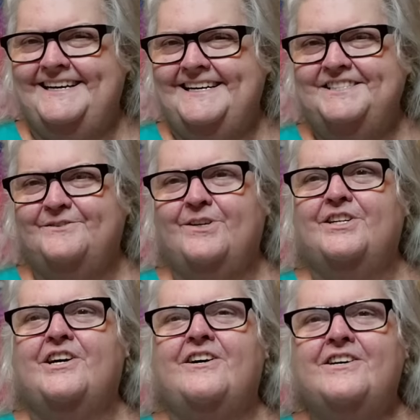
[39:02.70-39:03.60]
had to
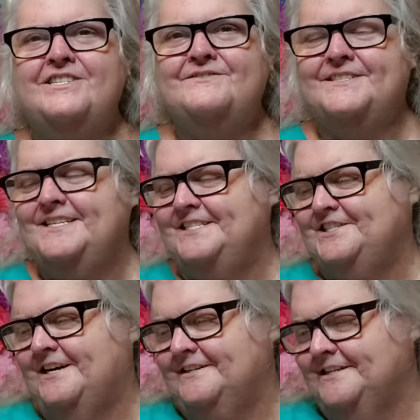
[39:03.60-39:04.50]
work hard for that
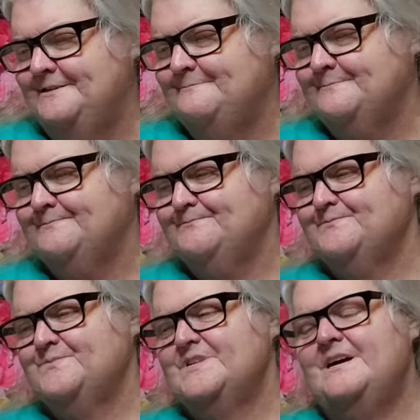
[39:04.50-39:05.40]
chocolate.
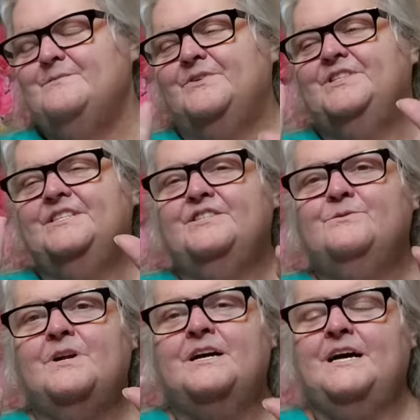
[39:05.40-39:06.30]
But this is
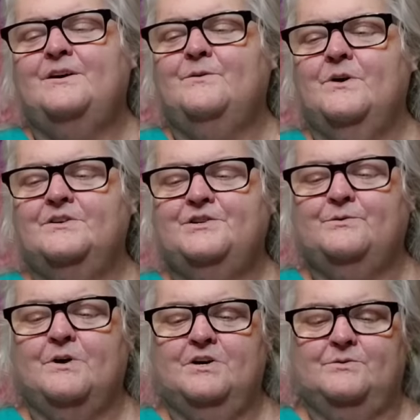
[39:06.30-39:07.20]
what I got work to
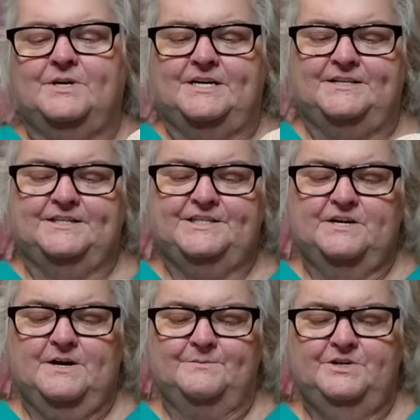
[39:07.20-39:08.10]
work with. And
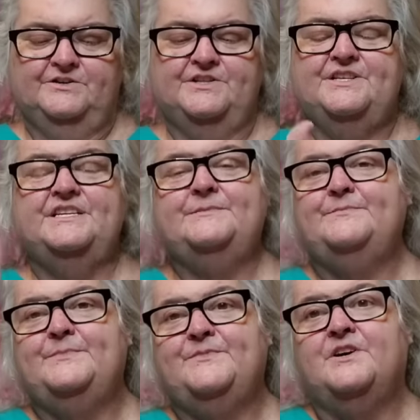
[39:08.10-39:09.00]
so I'm using this
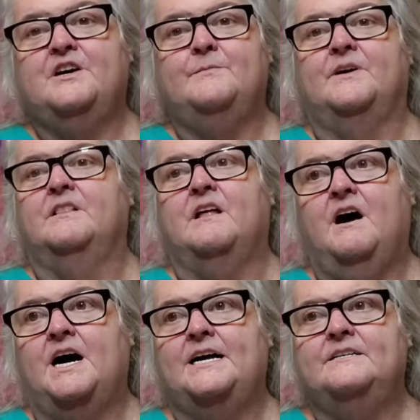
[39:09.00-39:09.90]
thumb a
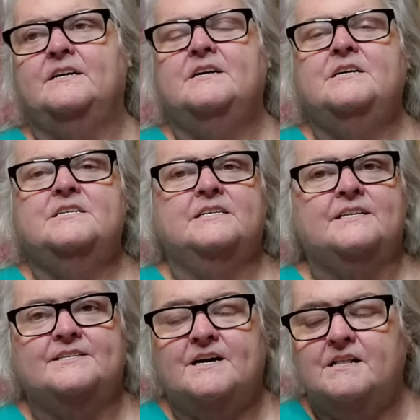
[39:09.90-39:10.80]
lot because
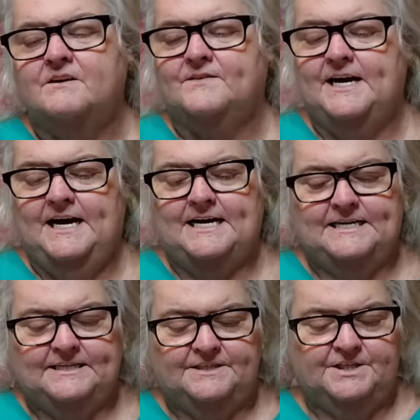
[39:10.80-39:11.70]
that's all I've got.
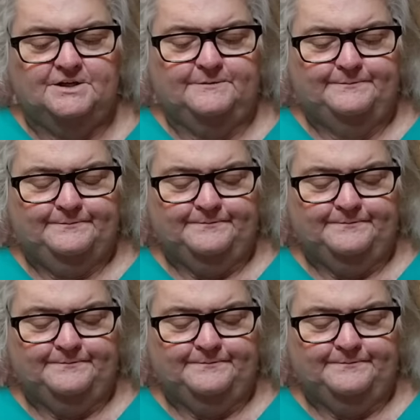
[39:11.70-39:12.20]
And so